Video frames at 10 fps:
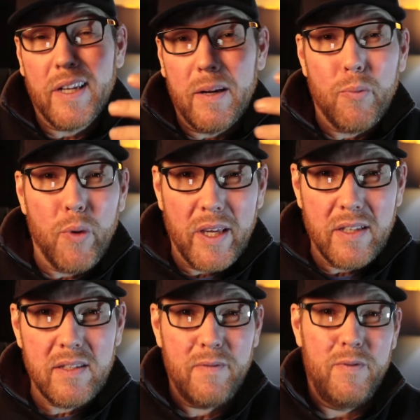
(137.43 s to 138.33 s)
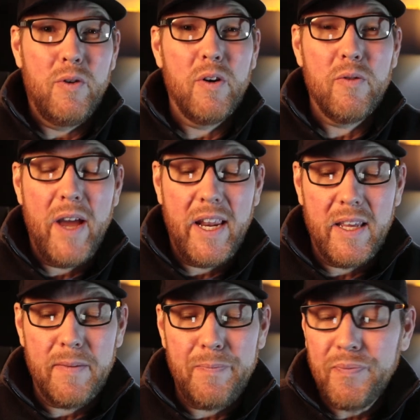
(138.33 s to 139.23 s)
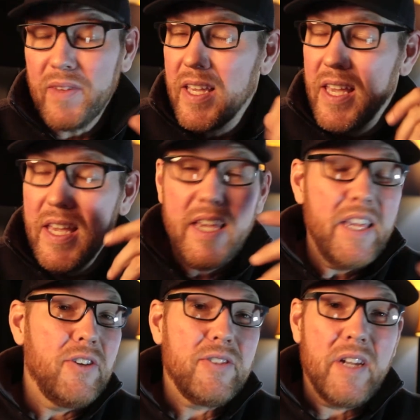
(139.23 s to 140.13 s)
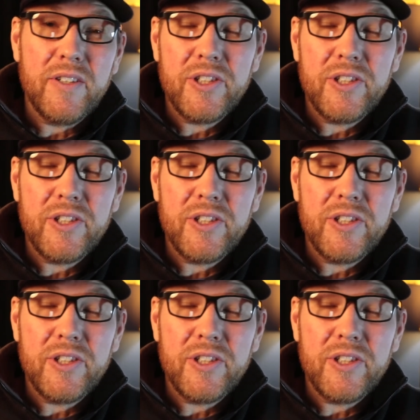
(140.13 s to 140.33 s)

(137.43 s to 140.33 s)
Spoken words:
and it brings the viewer right in. Here's another